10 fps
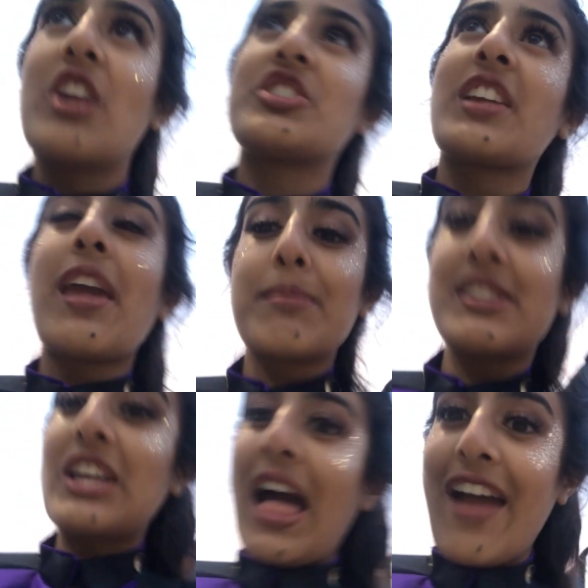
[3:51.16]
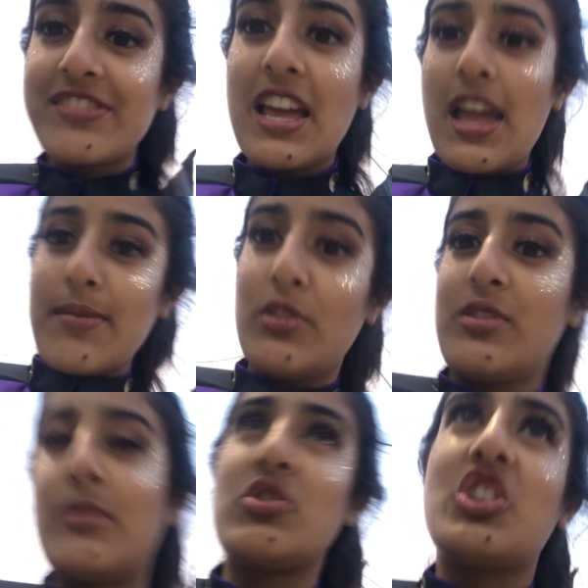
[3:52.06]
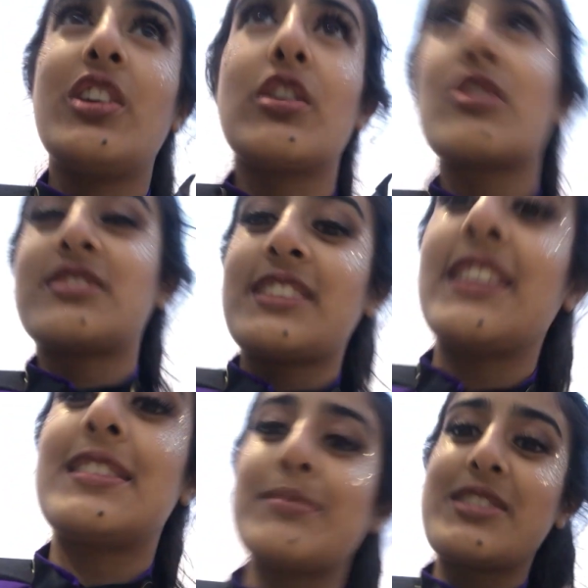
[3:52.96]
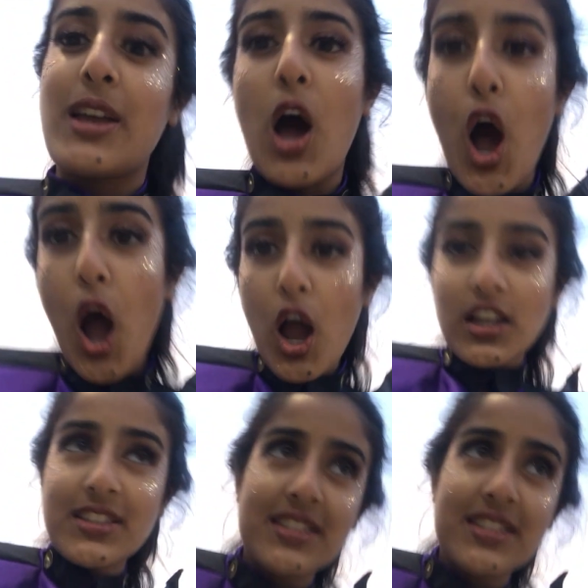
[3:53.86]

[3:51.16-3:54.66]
watch the game until halftime. Do some cheers, sing some songs.